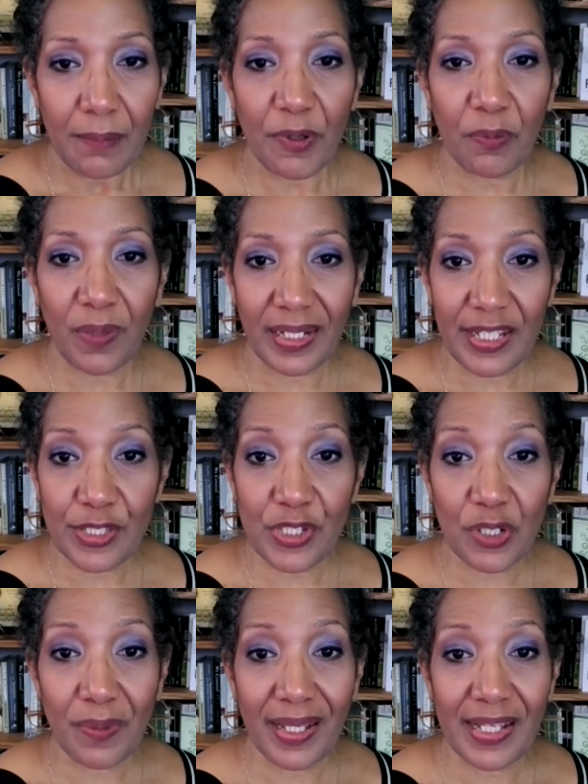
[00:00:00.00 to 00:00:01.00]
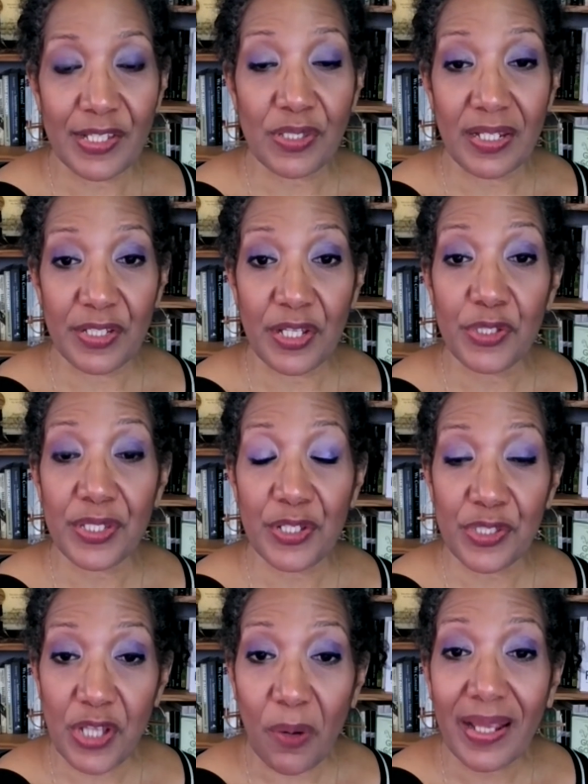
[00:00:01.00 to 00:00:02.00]
But what he's doing, he's
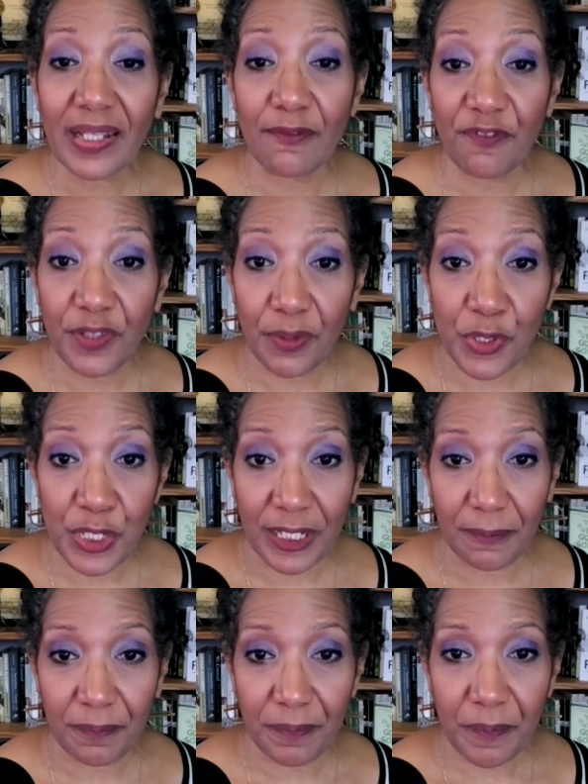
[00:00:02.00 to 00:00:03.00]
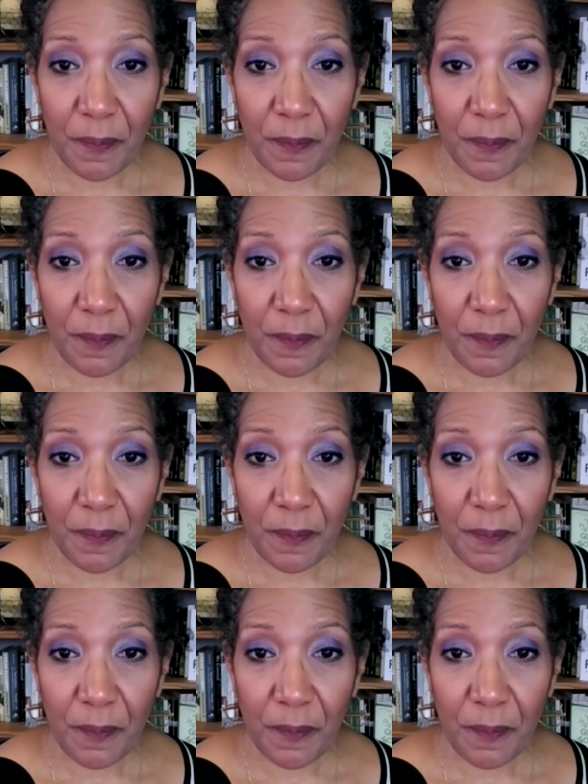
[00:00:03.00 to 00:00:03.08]
sowing confusion.